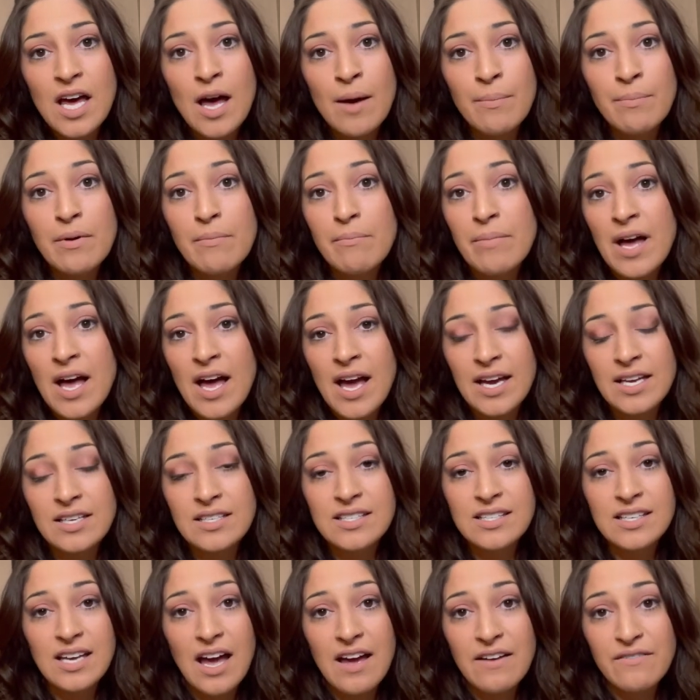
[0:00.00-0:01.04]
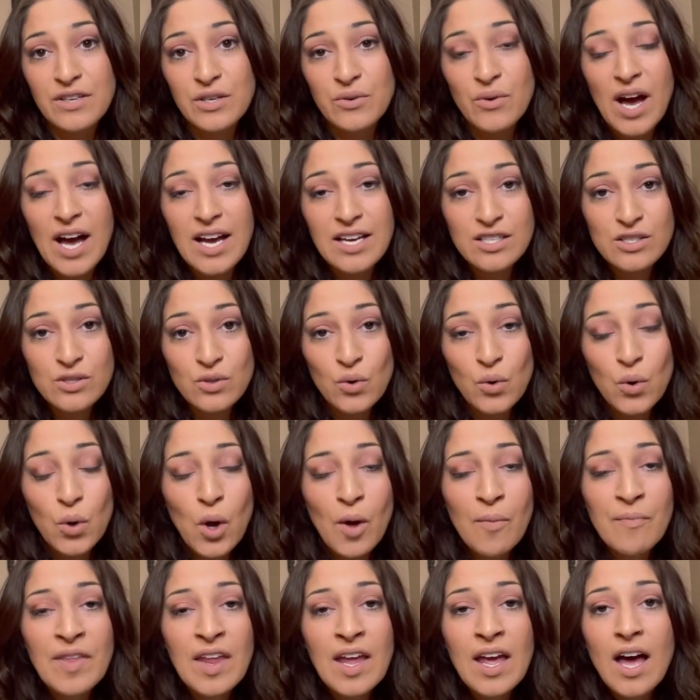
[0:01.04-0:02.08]
up behind Skyview High
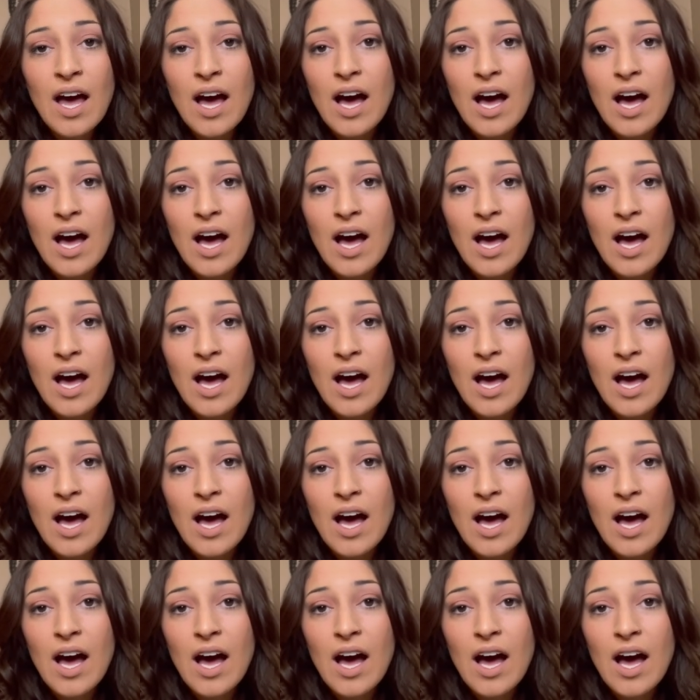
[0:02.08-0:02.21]
School.